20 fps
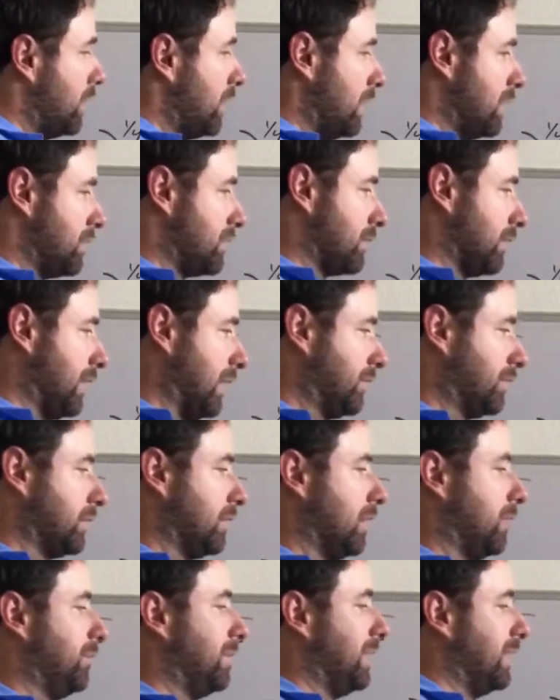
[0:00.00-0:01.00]
and so that's
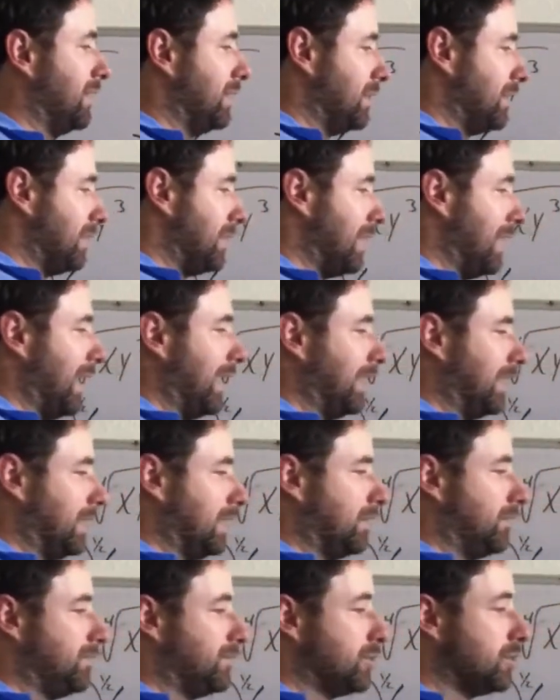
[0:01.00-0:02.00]
going to be
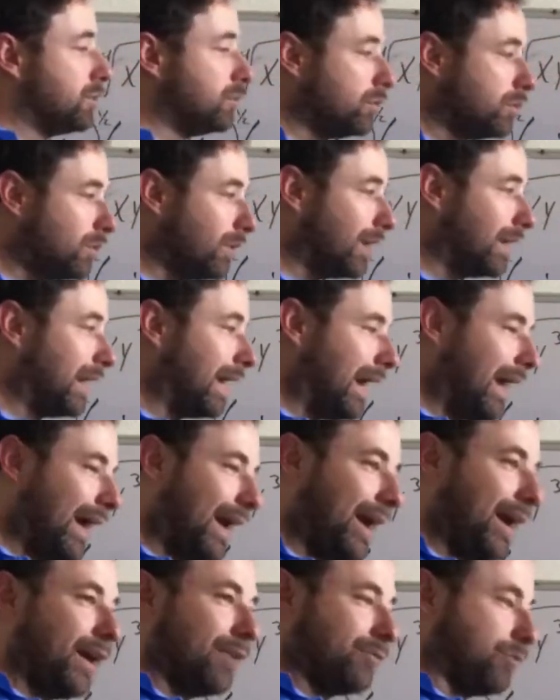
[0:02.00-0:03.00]
negative
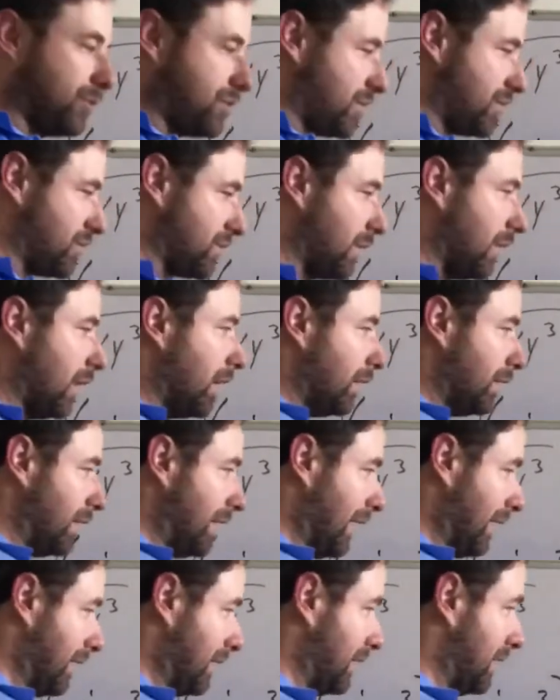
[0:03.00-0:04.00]
2.5, which is
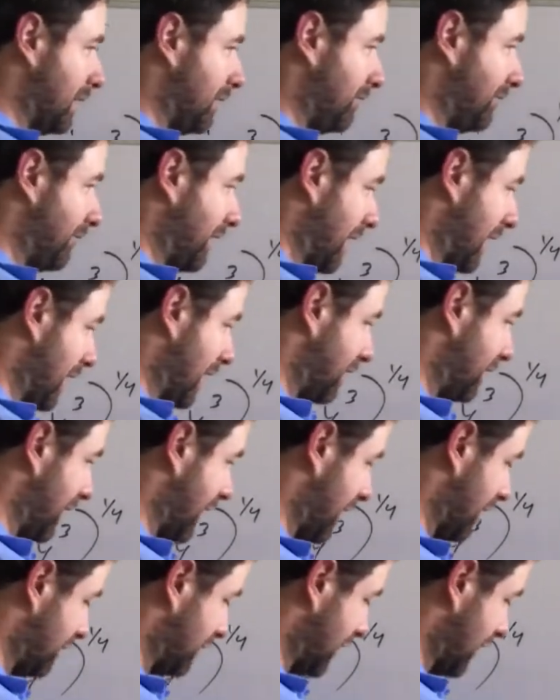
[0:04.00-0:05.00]
negative
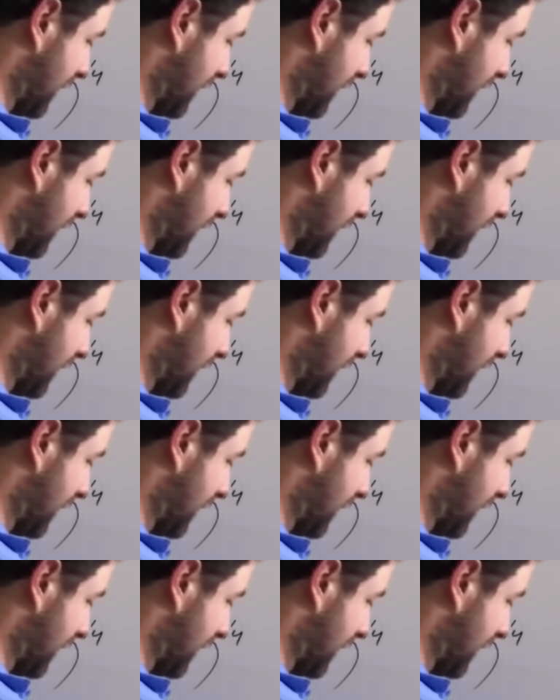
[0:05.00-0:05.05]
5/2